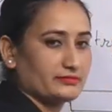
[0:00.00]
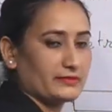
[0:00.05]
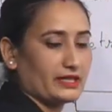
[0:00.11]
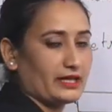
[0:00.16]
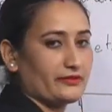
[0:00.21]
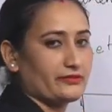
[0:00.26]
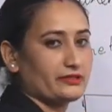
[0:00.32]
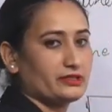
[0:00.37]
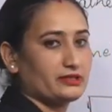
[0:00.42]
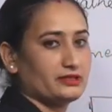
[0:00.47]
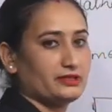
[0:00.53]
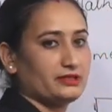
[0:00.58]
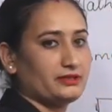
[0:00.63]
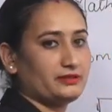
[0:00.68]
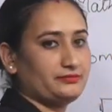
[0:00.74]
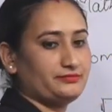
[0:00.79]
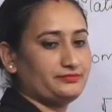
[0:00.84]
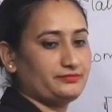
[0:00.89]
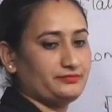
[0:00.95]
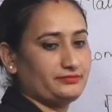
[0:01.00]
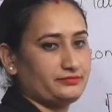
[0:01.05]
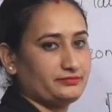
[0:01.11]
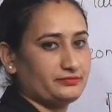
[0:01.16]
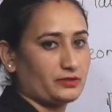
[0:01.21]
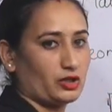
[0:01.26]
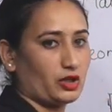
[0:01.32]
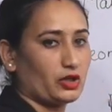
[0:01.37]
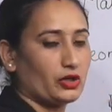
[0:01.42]
Have you done?
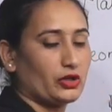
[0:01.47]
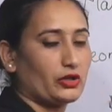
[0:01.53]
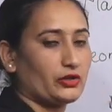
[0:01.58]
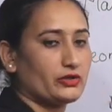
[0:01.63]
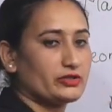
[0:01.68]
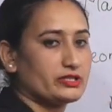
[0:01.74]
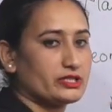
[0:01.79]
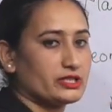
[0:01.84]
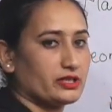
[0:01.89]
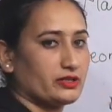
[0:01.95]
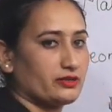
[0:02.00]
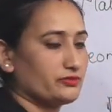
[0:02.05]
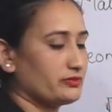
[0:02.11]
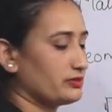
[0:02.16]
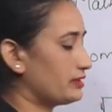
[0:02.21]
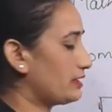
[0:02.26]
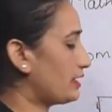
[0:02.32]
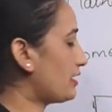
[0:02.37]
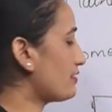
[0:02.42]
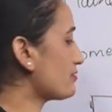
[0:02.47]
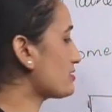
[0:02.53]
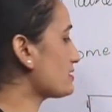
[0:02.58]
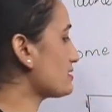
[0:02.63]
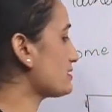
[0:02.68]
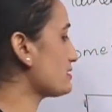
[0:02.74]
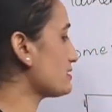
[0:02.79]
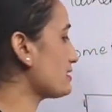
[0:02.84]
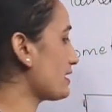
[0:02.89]
Good job. Now
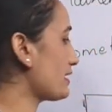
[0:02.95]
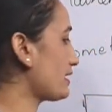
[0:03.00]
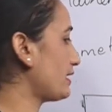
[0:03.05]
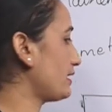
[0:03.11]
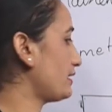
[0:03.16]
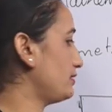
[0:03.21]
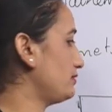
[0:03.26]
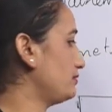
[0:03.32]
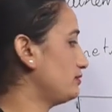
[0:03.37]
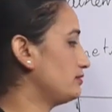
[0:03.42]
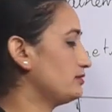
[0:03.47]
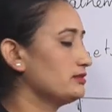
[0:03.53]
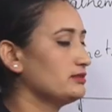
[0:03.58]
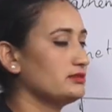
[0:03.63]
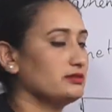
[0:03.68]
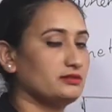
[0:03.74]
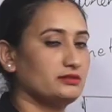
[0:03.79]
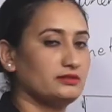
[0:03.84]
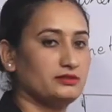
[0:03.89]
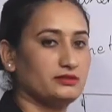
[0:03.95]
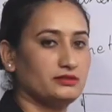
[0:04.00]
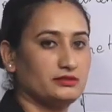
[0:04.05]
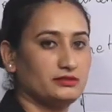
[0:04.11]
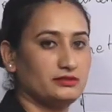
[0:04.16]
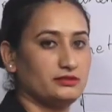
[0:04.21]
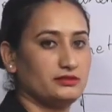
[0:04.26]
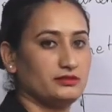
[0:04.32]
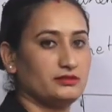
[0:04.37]
second,
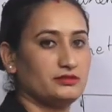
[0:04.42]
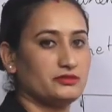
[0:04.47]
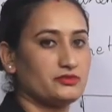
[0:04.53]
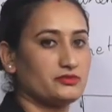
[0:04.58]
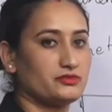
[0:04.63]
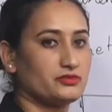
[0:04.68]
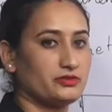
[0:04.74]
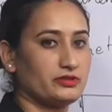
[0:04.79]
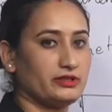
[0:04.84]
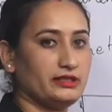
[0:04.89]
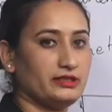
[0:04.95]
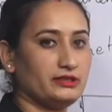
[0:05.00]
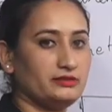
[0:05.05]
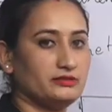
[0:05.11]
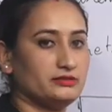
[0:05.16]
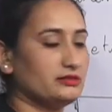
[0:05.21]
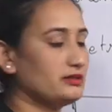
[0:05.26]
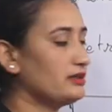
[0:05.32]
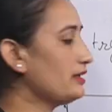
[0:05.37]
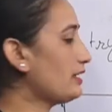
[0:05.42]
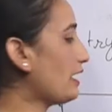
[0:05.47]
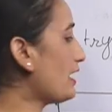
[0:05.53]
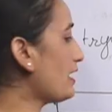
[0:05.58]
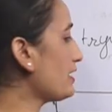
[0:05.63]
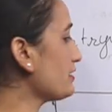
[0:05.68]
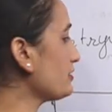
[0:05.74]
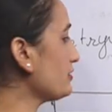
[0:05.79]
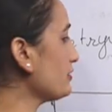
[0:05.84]
join,
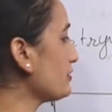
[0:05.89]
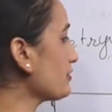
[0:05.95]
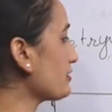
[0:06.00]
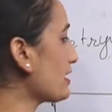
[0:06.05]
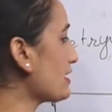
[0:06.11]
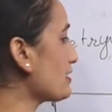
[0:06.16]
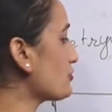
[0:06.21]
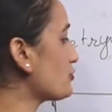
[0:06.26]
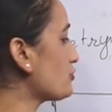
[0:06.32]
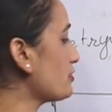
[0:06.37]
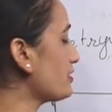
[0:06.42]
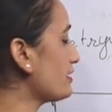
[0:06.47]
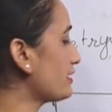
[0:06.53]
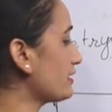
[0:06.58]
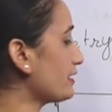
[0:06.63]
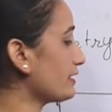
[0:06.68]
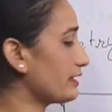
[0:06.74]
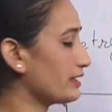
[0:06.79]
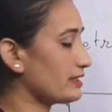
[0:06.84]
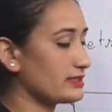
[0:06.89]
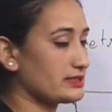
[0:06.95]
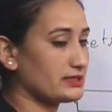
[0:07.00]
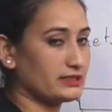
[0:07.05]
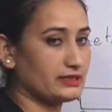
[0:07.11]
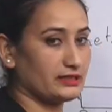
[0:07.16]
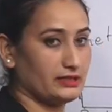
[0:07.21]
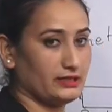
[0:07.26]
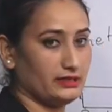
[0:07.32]
either you can join
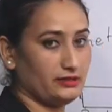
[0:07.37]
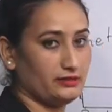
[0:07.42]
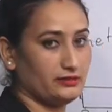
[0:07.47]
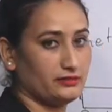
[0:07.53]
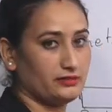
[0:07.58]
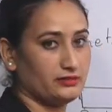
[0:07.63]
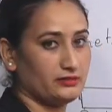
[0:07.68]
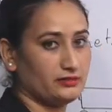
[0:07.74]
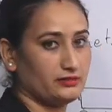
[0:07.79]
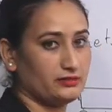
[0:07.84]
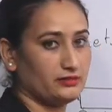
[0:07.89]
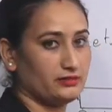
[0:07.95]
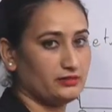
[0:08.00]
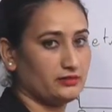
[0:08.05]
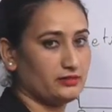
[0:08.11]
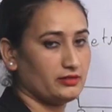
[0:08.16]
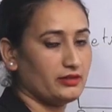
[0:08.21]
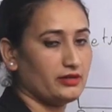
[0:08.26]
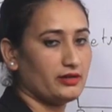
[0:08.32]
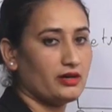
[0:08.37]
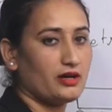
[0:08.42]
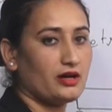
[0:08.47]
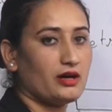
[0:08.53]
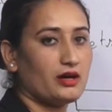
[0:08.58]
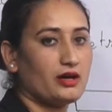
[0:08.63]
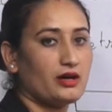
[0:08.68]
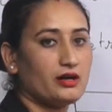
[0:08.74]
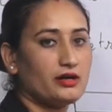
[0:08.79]
AC
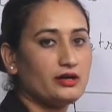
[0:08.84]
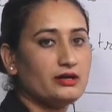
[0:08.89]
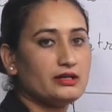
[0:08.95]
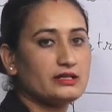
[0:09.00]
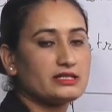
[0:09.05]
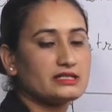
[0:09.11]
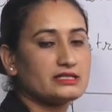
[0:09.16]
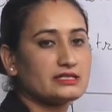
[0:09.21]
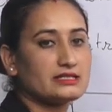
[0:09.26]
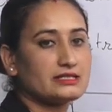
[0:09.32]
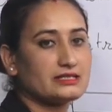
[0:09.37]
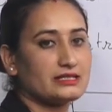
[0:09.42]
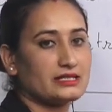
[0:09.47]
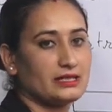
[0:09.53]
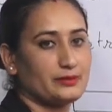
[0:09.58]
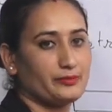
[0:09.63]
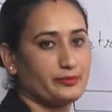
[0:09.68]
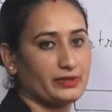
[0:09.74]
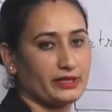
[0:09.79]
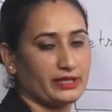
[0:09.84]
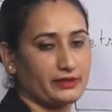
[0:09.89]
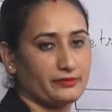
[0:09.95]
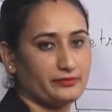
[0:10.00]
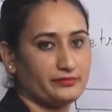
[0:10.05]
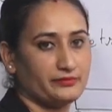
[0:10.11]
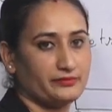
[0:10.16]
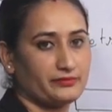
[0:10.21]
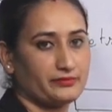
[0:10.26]
or CB
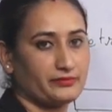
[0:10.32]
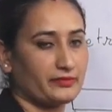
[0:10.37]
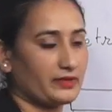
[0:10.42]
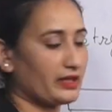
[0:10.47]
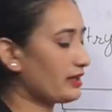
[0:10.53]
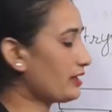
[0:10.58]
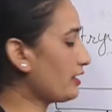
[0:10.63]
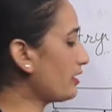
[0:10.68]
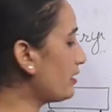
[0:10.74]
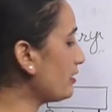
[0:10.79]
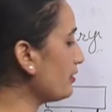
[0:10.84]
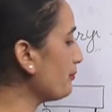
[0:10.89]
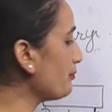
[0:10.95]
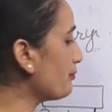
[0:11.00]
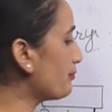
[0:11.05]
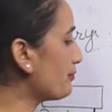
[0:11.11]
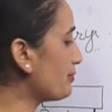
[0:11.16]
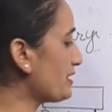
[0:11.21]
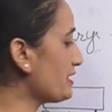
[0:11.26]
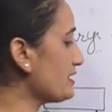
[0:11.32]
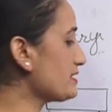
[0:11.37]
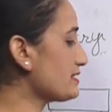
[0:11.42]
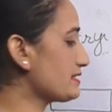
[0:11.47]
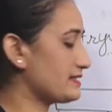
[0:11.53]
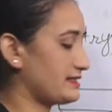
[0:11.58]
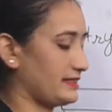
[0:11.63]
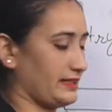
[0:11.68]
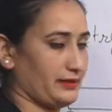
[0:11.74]
or
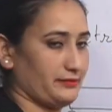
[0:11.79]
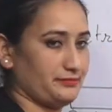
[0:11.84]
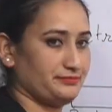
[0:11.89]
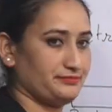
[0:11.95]
BC.